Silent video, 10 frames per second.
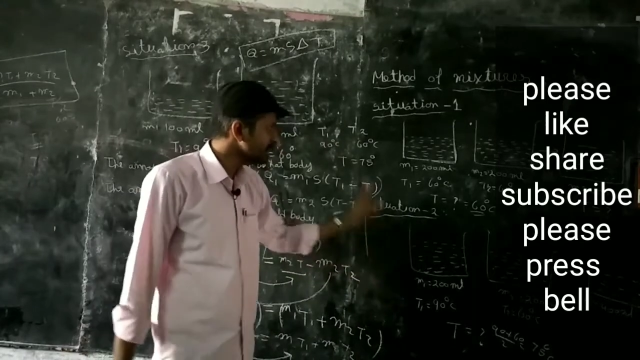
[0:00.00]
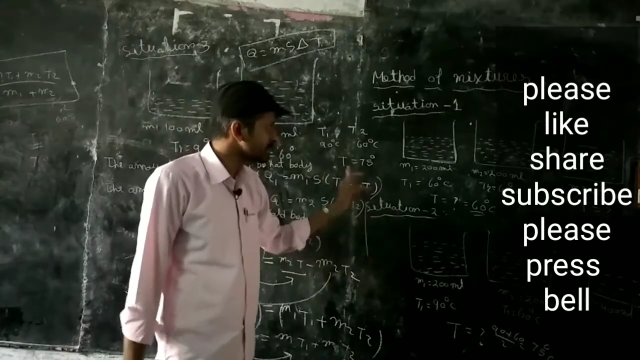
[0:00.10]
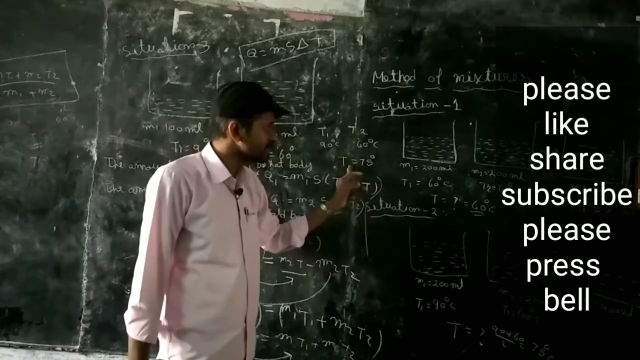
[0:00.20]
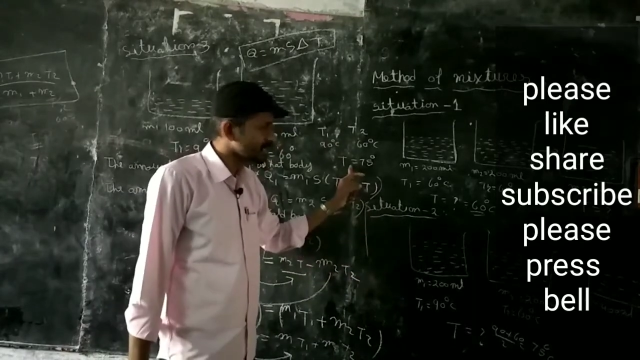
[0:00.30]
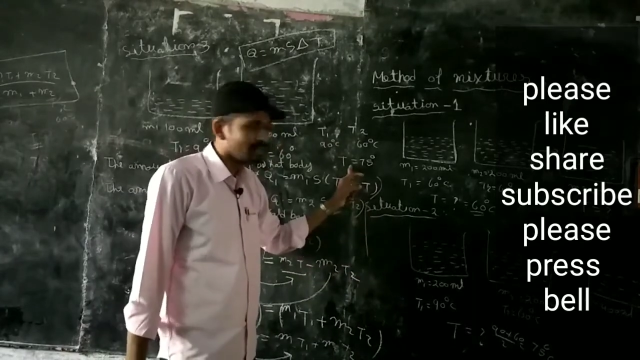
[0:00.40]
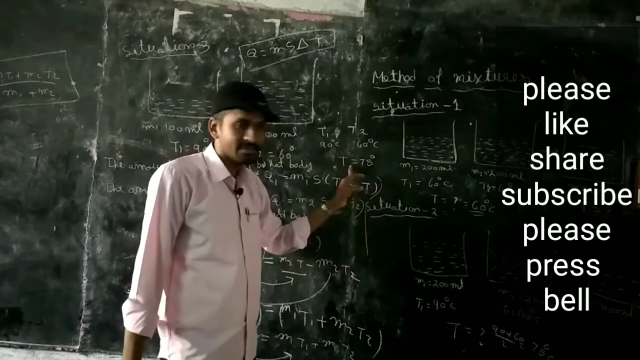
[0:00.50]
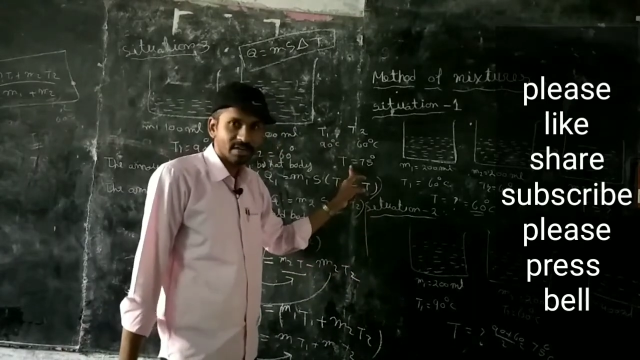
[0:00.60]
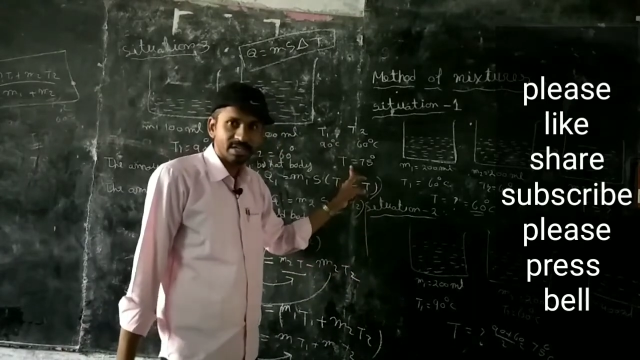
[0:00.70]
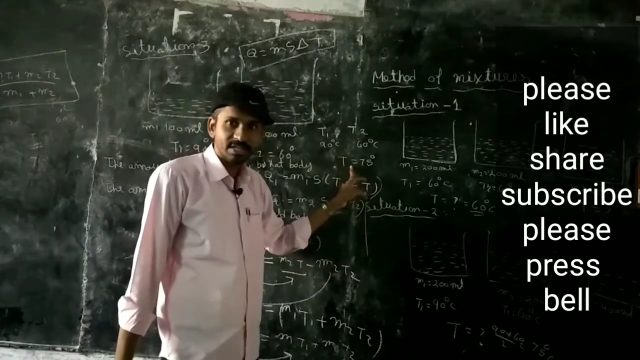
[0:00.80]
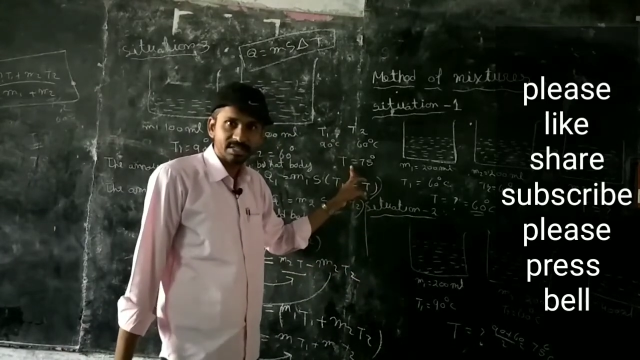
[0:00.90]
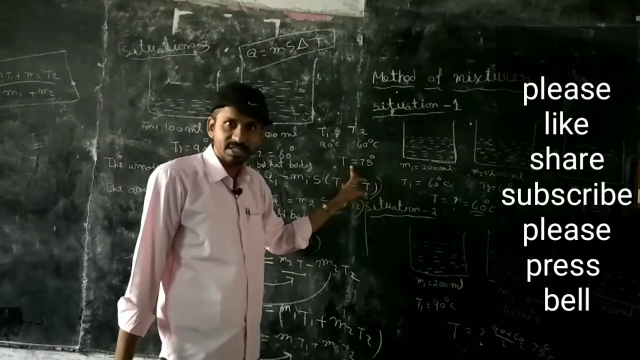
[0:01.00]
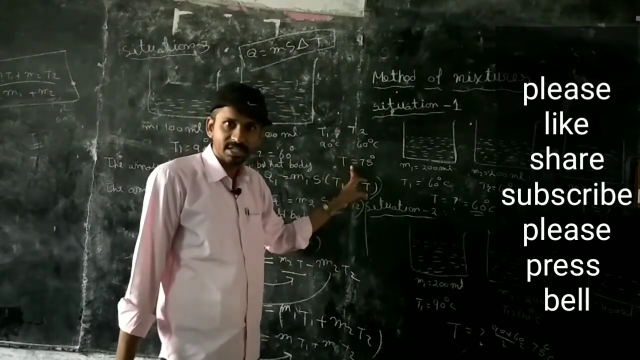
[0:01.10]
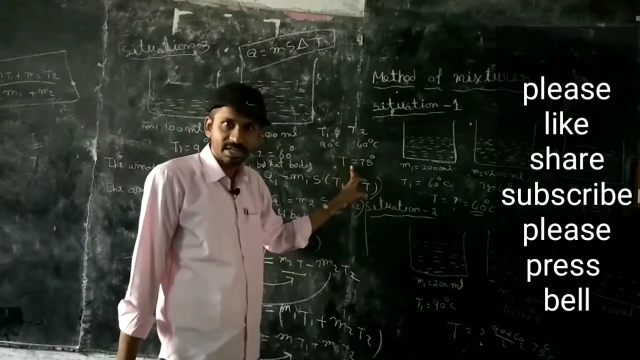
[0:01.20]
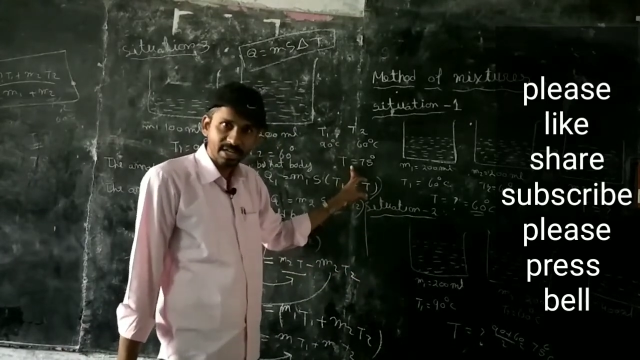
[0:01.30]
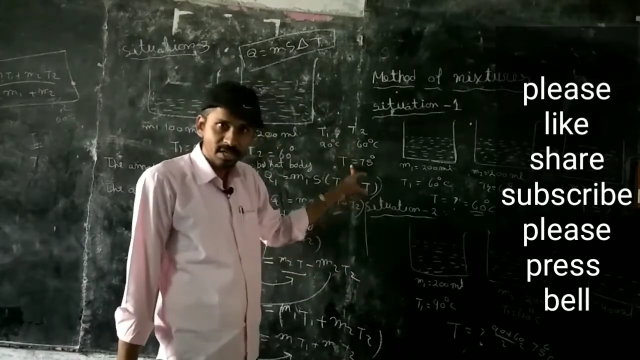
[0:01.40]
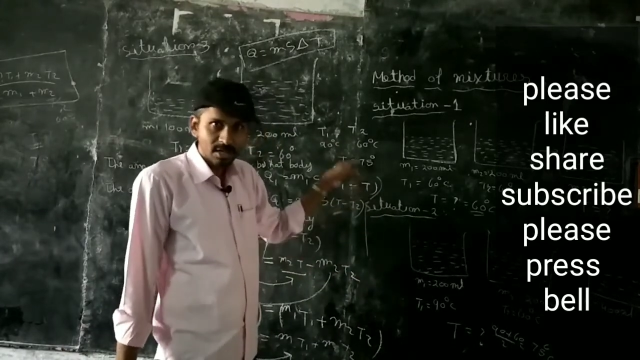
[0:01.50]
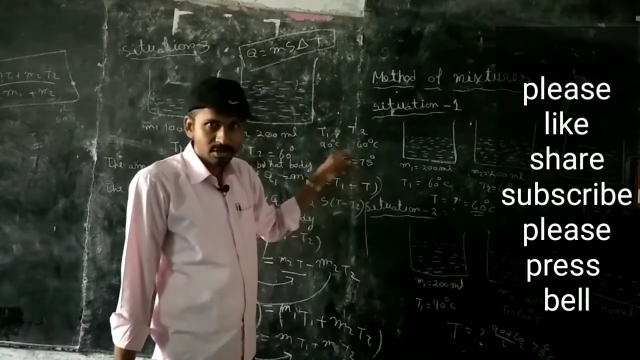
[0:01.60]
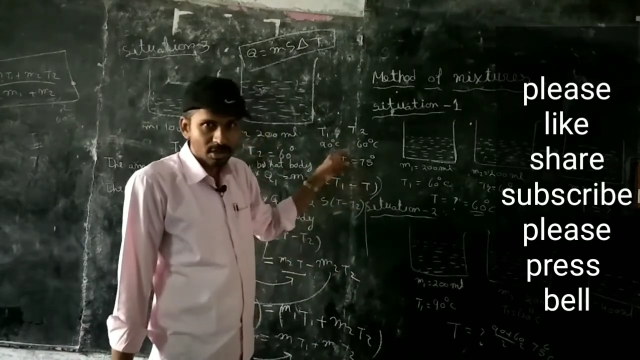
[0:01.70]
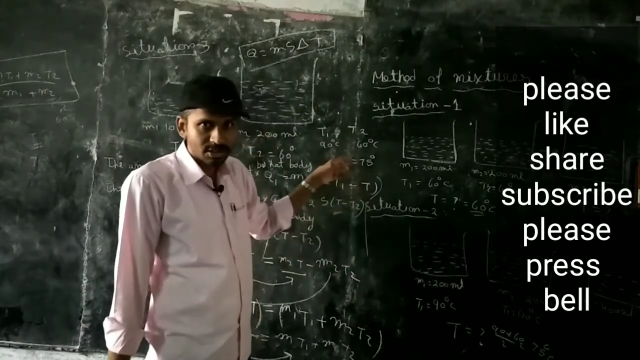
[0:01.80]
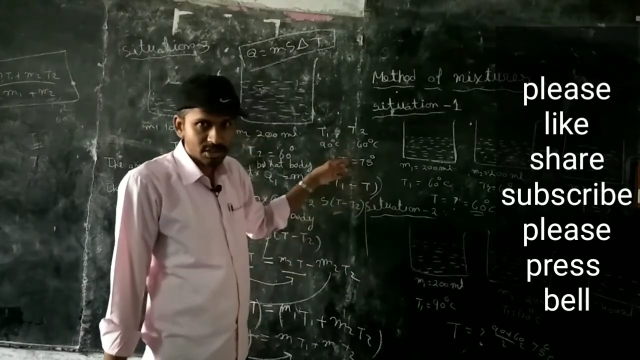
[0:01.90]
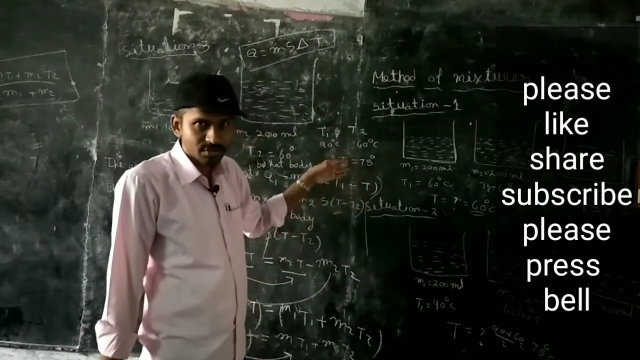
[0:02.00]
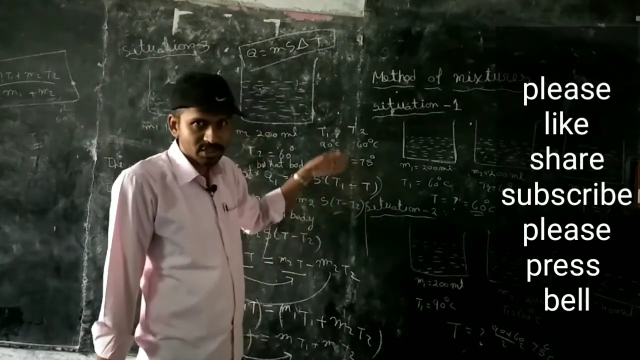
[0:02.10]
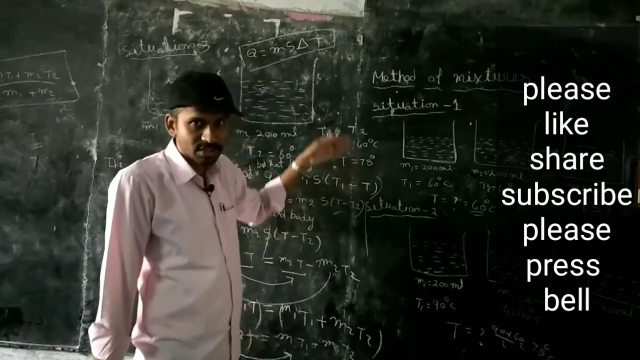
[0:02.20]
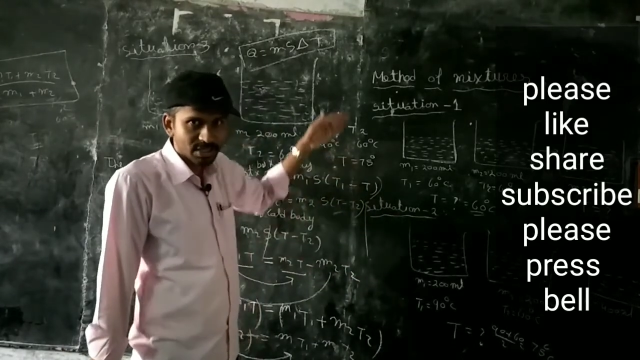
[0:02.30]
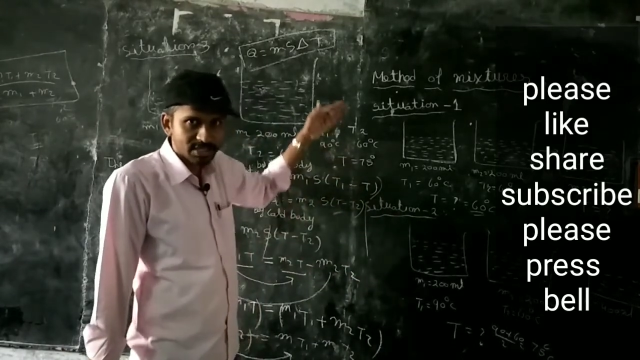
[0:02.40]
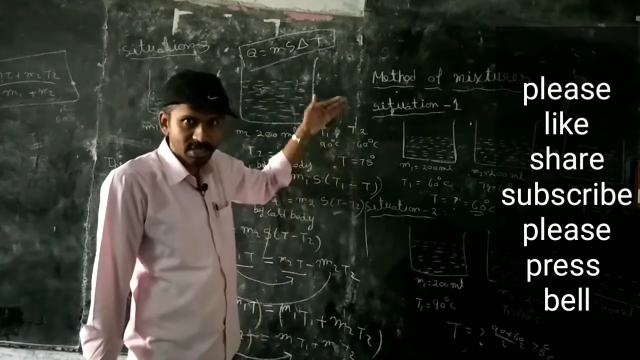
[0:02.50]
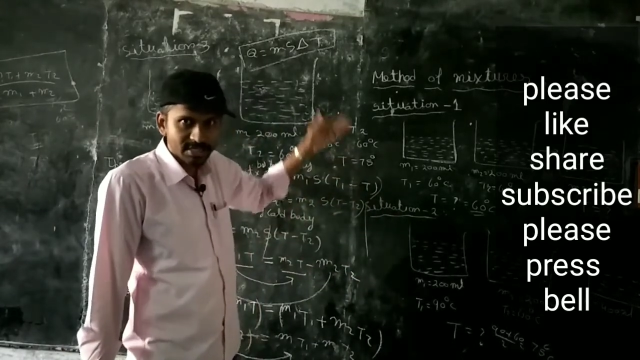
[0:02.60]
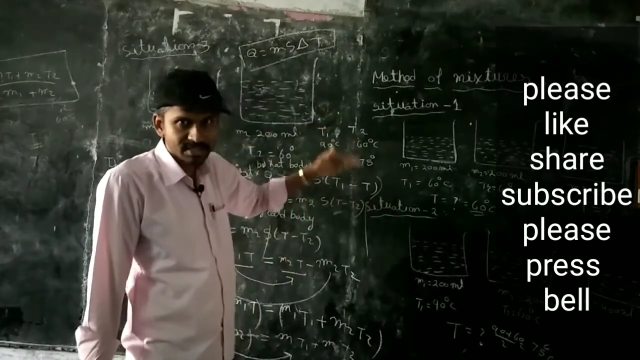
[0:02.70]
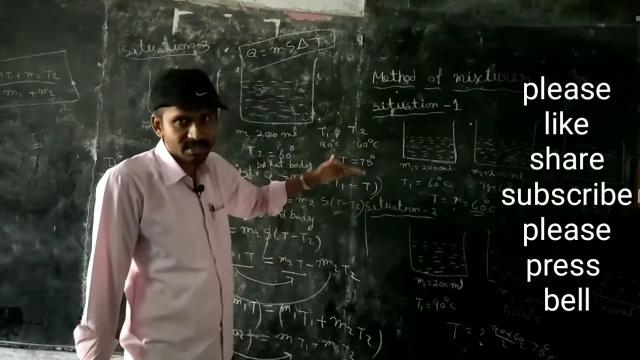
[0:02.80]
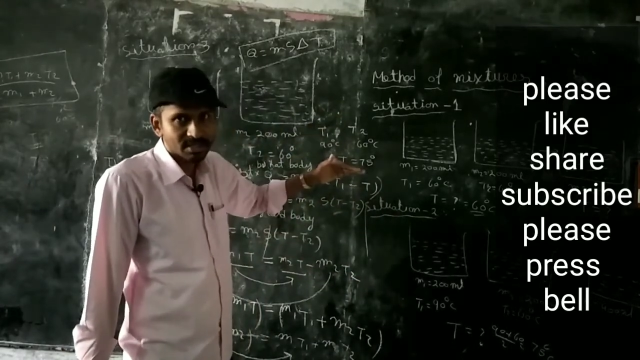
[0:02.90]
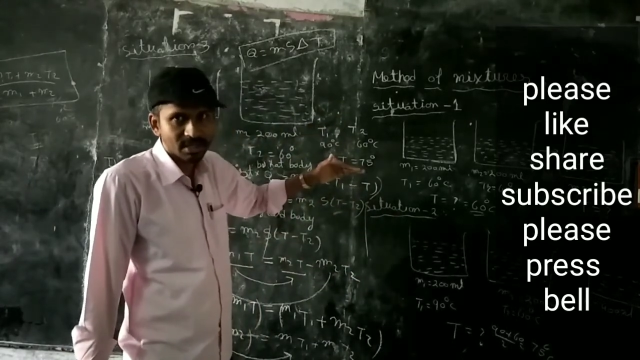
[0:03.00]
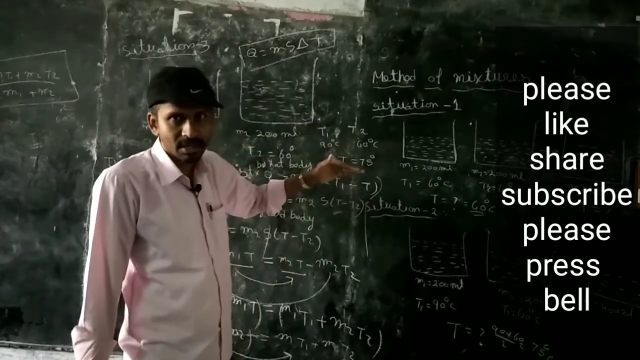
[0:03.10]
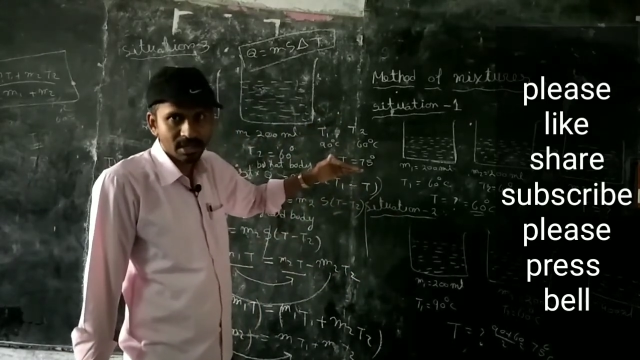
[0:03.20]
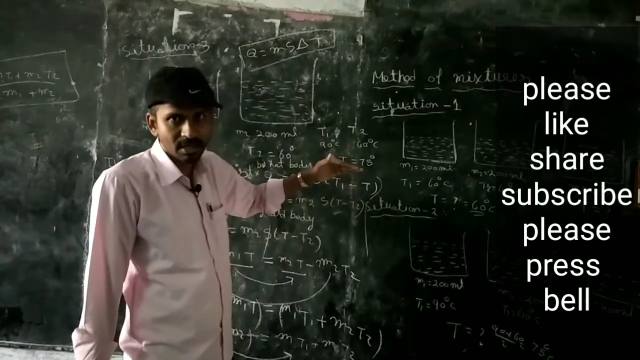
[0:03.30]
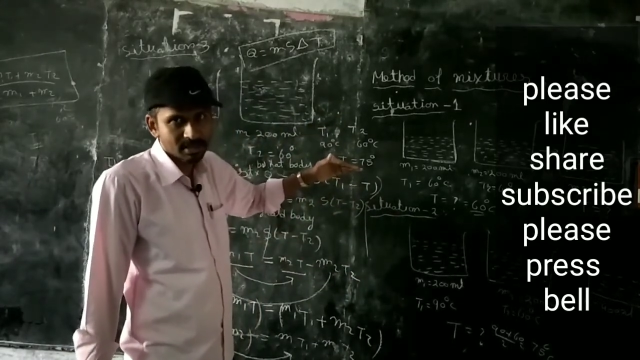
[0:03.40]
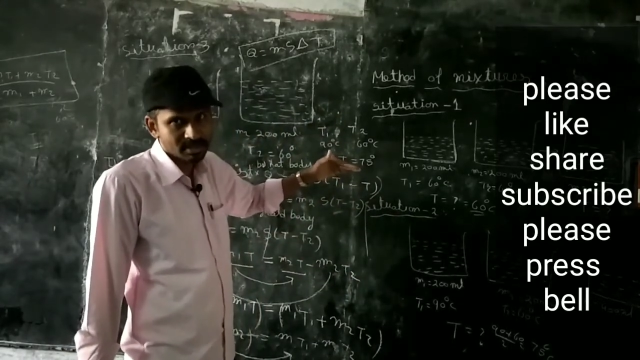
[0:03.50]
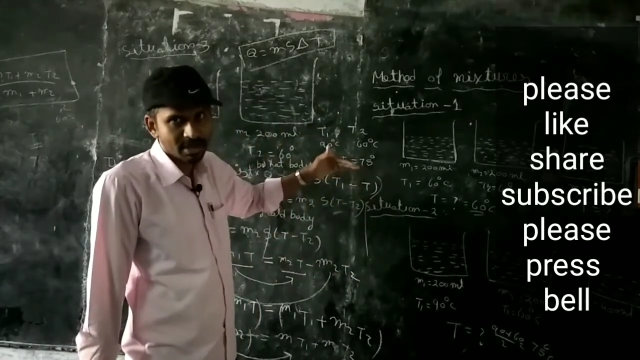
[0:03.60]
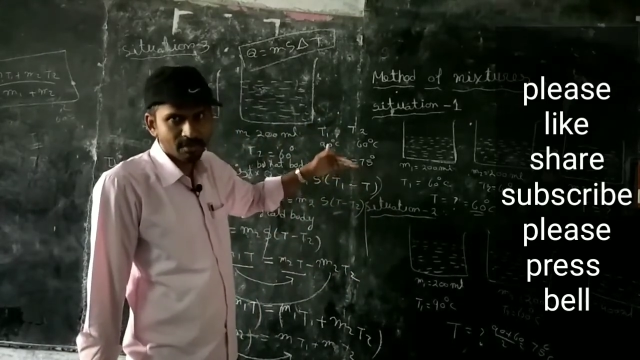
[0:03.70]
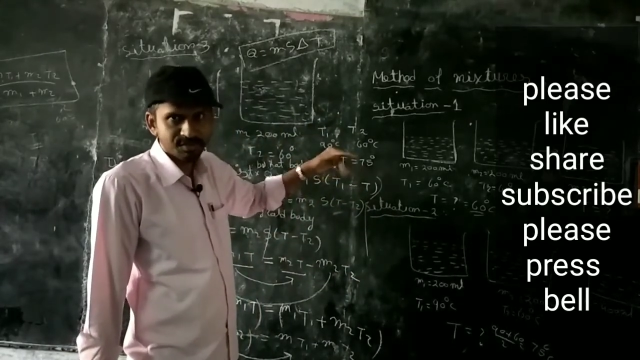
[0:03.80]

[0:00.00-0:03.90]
there is a 75 degrees centigrade. Third situation, there is a less than of